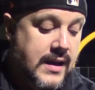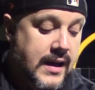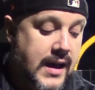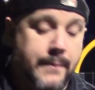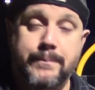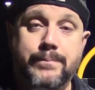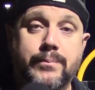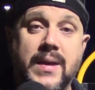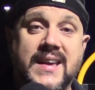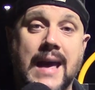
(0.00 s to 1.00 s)
Uh,
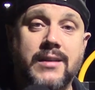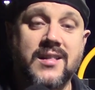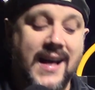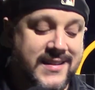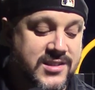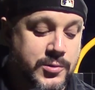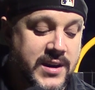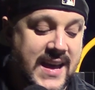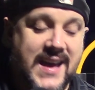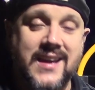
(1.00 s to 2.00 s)
big game in Class
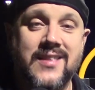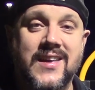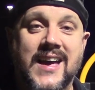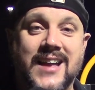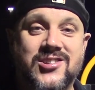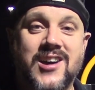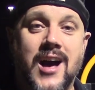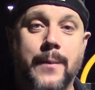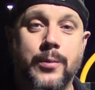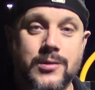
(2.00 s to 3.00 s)
3A, the
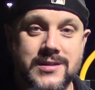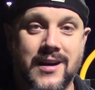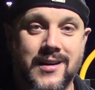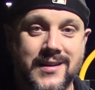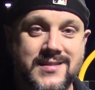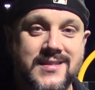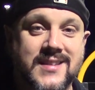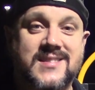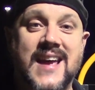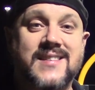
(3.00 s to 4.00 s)
Hitchcock Bulldogs, the
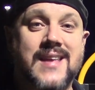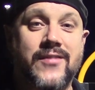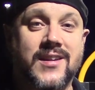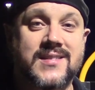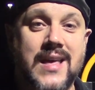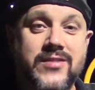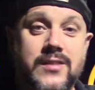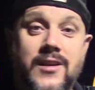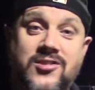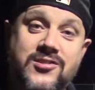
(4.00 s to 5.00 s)
state 7 on 7
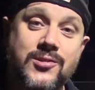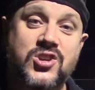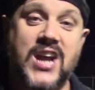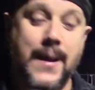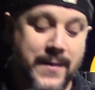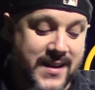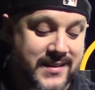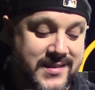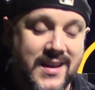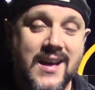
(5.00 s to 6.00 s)
Division II
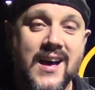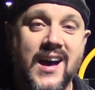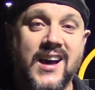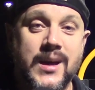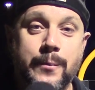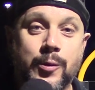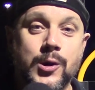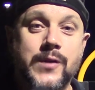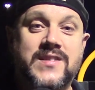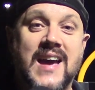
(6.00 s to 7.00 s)
champions, uh,
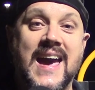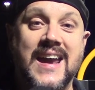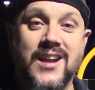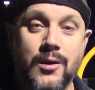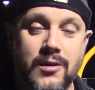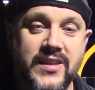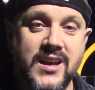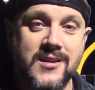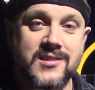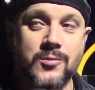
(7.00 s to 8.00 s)
improved to 8 0 on the
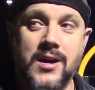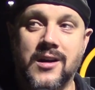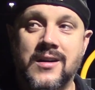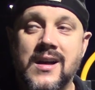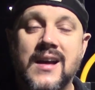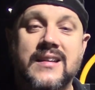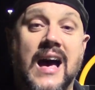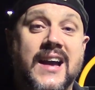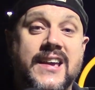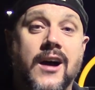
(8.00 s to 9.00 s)
year as well,
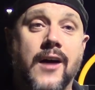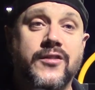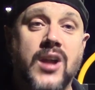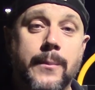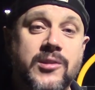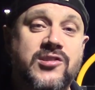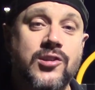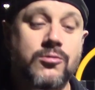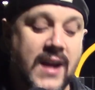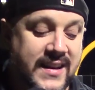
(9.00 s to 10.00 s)
knocking off number
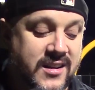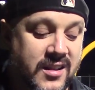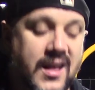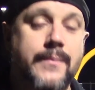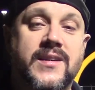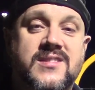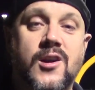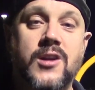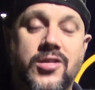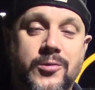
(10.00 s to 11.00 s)
two ranked Columbus
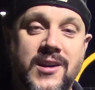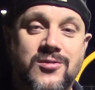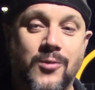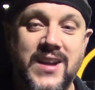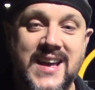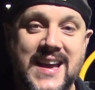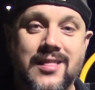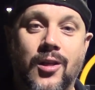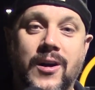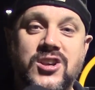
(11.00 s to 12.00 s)
33 28.
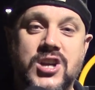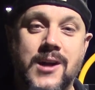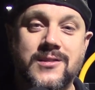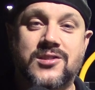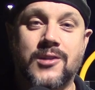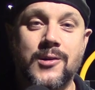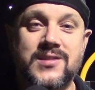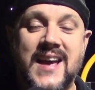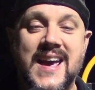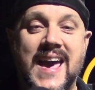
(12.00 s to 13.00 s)
Lloyd Jones
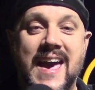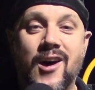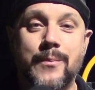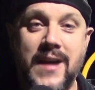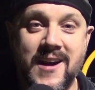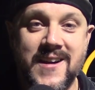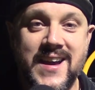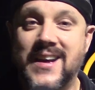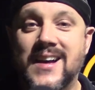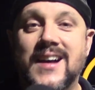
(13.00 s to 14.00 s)
throws a Hail
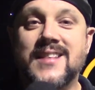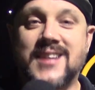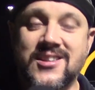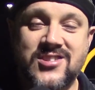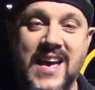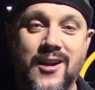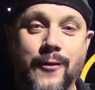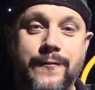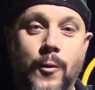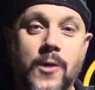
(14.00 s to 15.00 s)
Mary touchdown
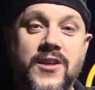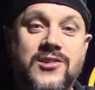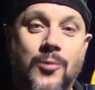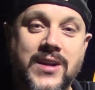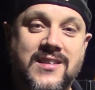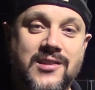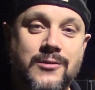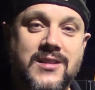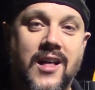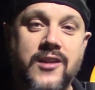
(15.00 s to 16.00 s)
on 4th and 22
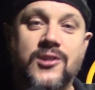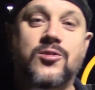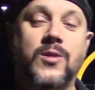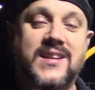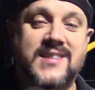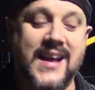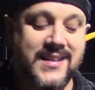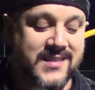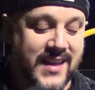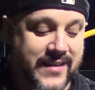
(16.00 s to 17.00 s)
with under 20
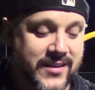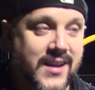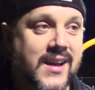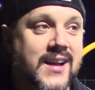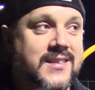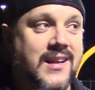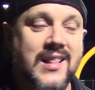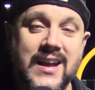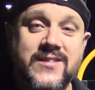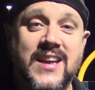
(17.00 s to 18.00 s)
seconds left to
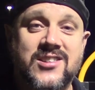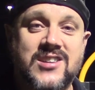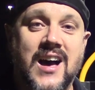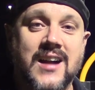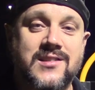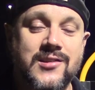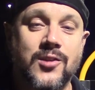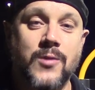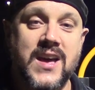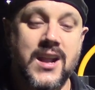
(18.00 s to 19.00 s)
lift Hitchcock to
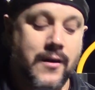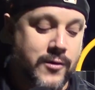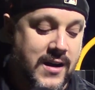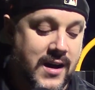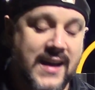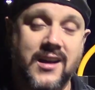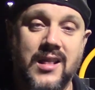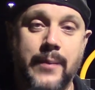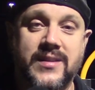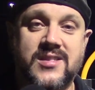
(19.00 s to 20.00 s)
the win over uh,
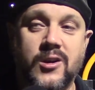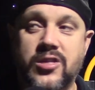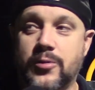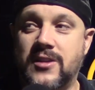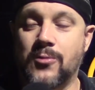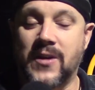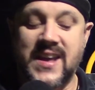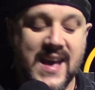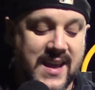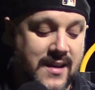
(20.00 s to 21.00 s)
Columbus 33
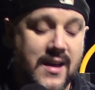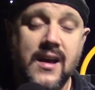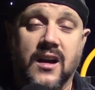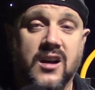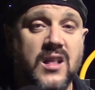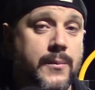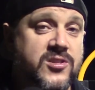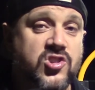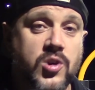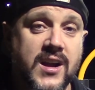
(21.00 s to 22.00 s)
28.
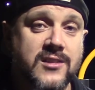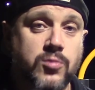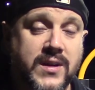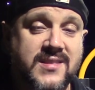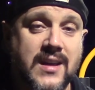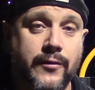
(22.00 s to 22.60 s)
Columbus trailed 27